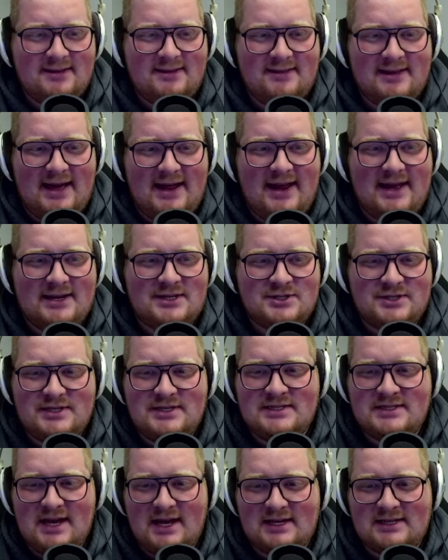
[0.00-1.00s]
That actually
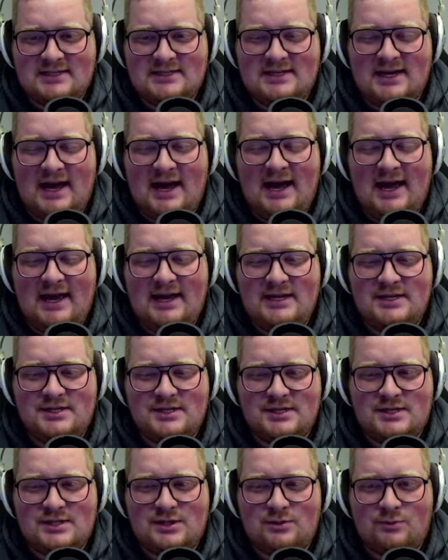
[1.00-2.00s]
sucks. I
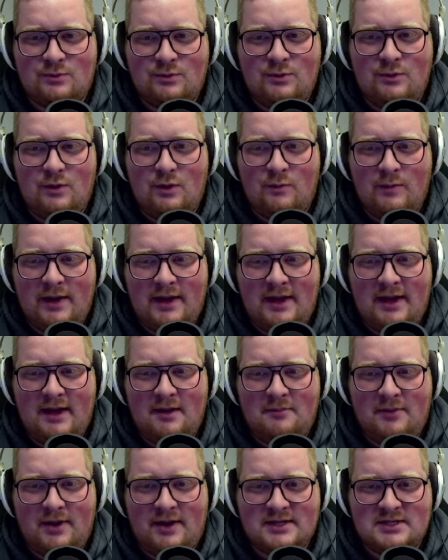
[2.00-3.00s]
just threw away a
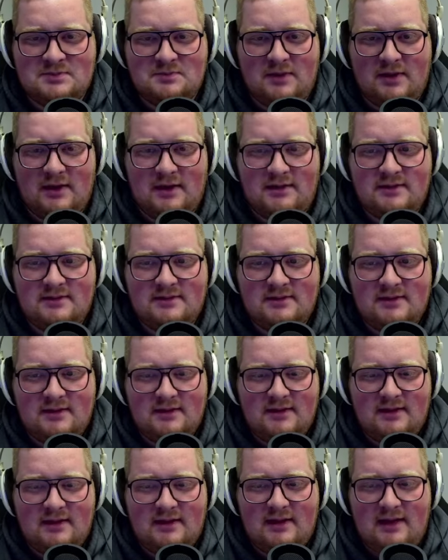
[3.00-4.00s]
boss blind.
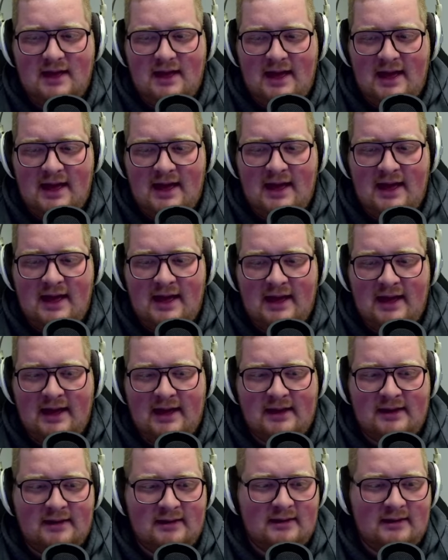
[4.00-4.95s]
And